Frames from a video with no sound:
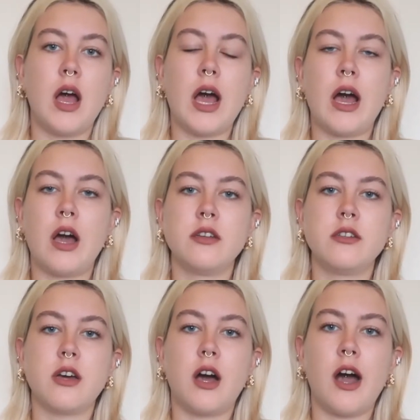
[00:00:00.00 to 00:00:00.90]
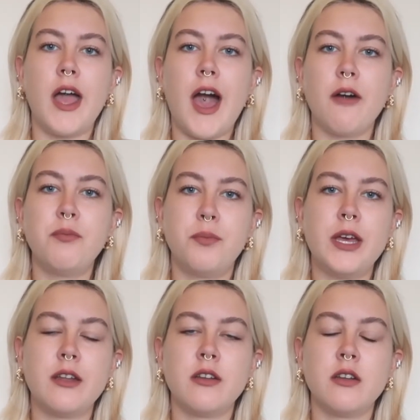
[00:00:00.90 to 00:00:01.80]
And I have
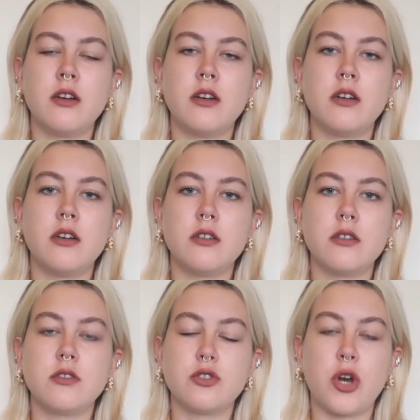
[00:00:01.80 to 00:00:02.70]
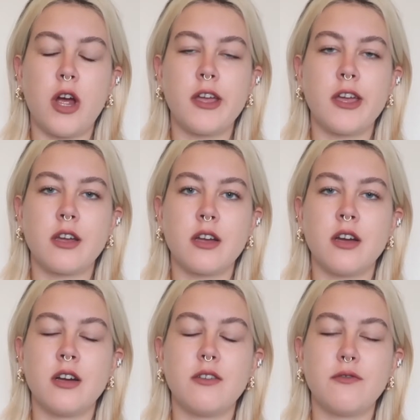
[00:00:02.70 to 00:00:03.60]
been
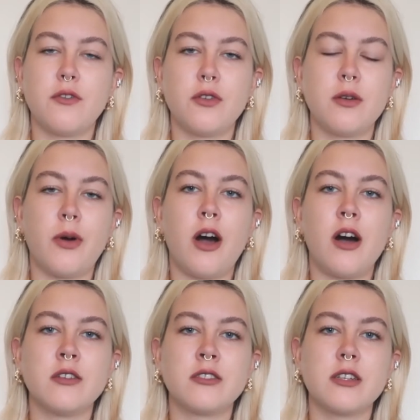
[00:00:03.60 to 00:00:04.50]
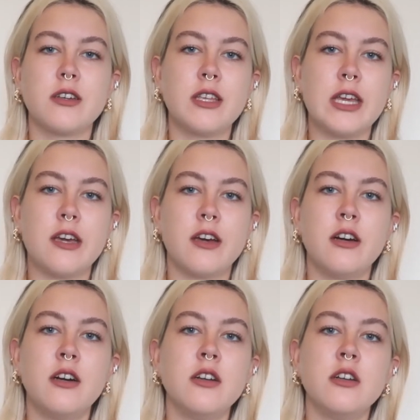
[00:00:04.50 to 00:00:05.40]
trying for the past
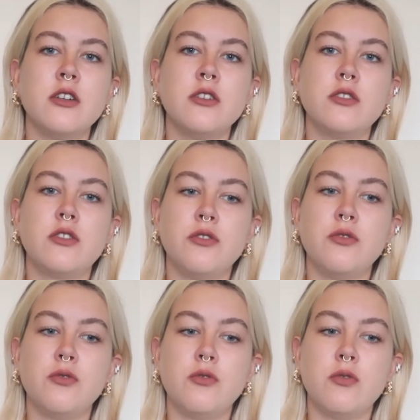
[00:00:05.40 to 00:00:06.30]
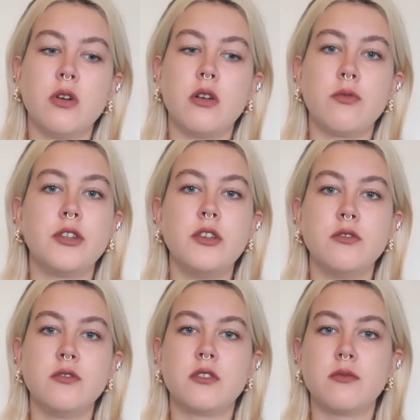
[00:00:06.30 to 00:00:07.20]
year to
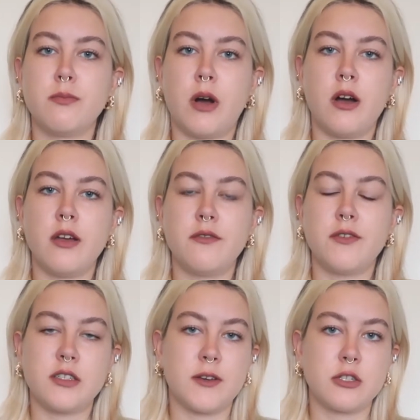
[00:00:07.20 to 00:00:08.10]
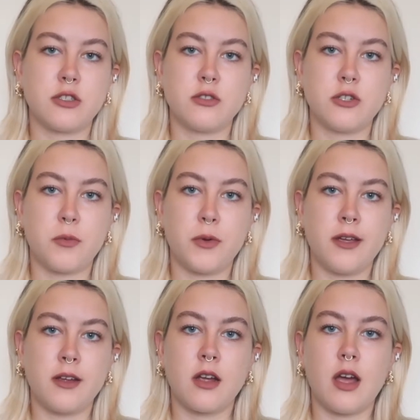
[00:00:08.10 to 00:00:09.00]
reduce my fast fashion
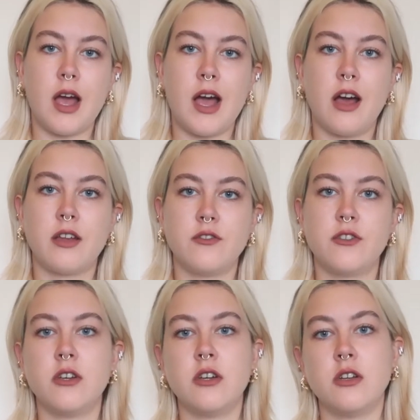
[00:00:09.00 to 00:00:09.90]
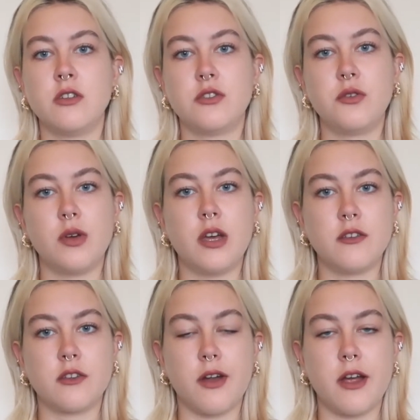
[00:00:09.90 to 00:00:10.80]
shopping and to
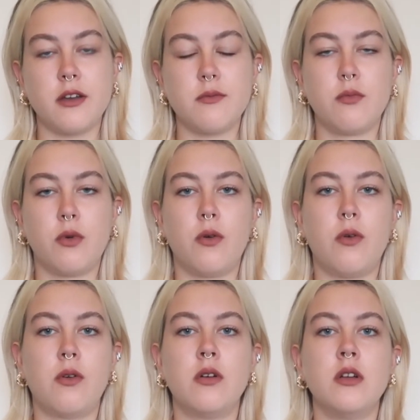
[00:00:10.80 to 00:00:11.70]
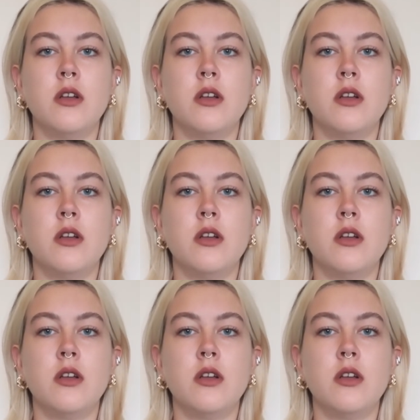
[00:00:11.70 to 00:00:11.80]
integrate more